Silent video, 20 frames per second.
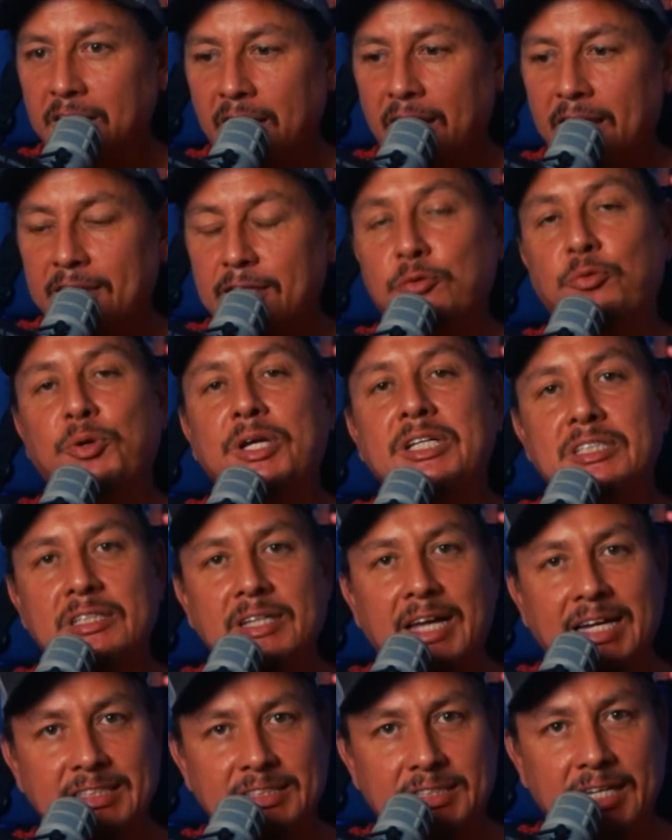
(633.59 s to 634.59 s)
And the reason
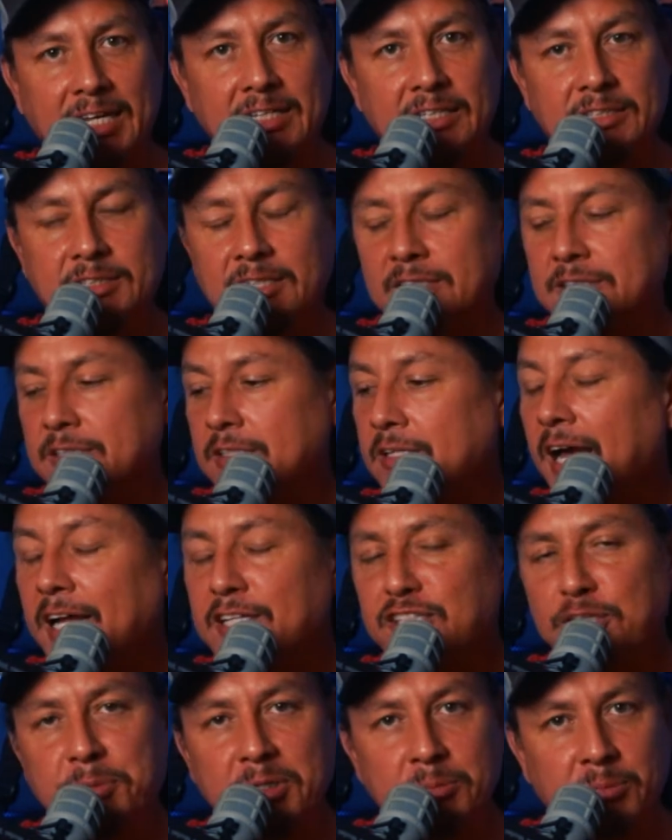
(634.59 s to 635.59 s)
I say this is
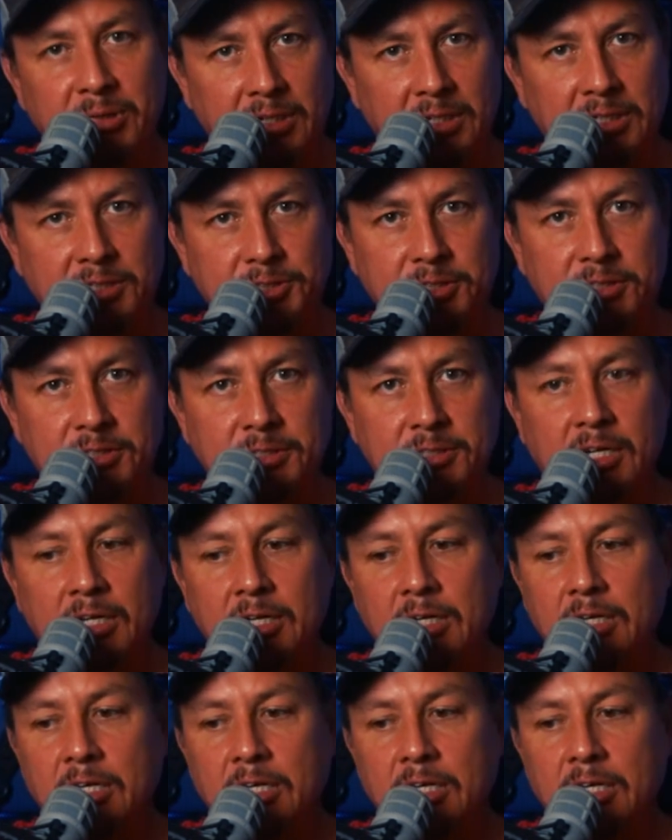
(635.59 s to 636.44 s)
not to be malicious,